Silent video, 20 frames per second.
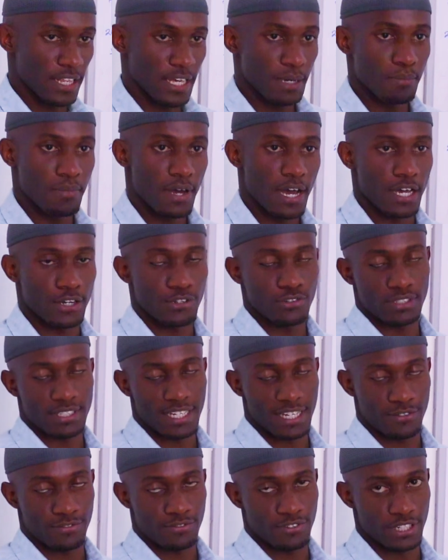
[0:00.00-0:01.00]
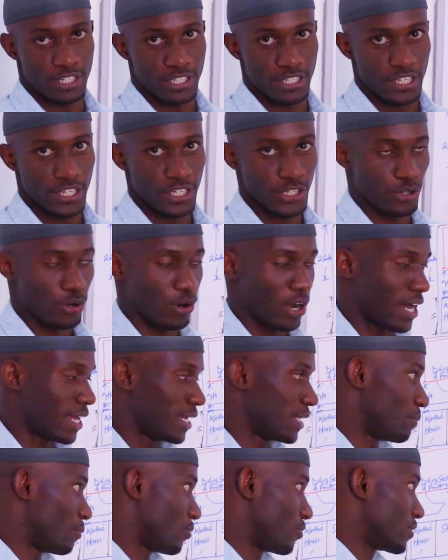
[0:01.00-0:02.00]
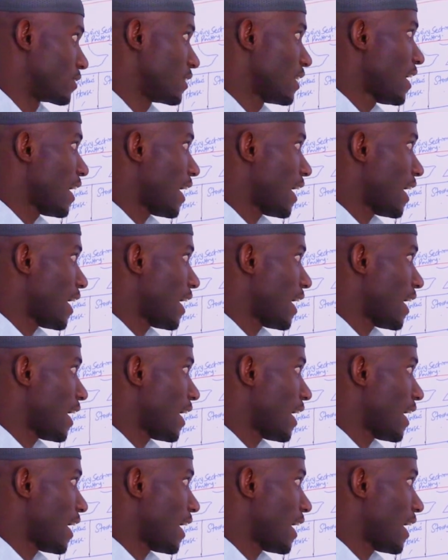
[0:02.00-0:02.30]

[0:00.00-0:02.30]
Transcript: them, and you start feeding your animals.